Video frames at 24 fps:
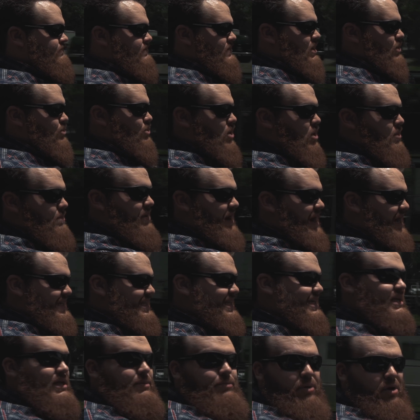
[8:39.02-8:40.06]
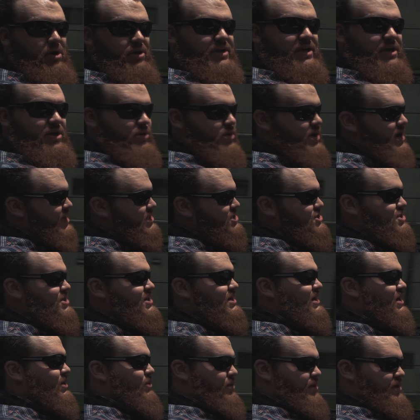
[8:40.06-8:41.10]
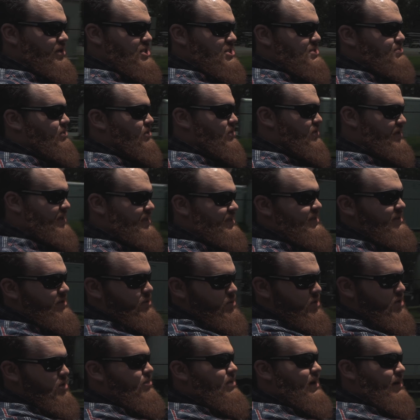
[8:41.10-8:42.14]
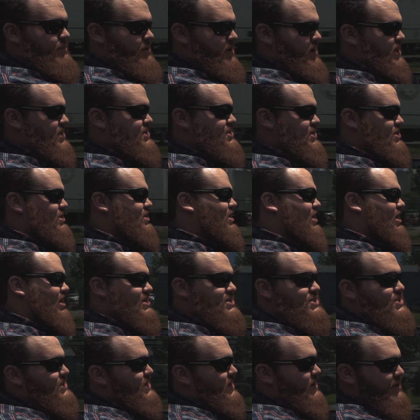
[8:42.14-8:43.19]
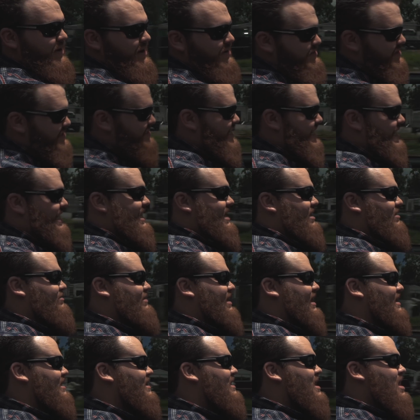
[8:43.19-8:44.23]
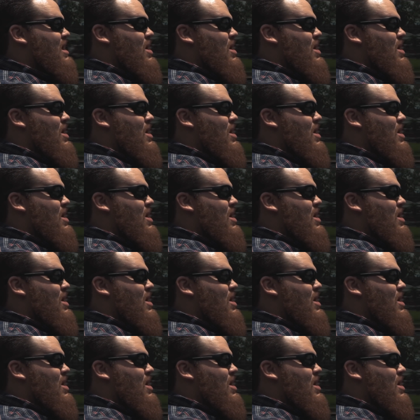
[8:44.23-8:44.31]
robotic parking garage where you just pull in and a robot parks your car, so you don't have to take care of that.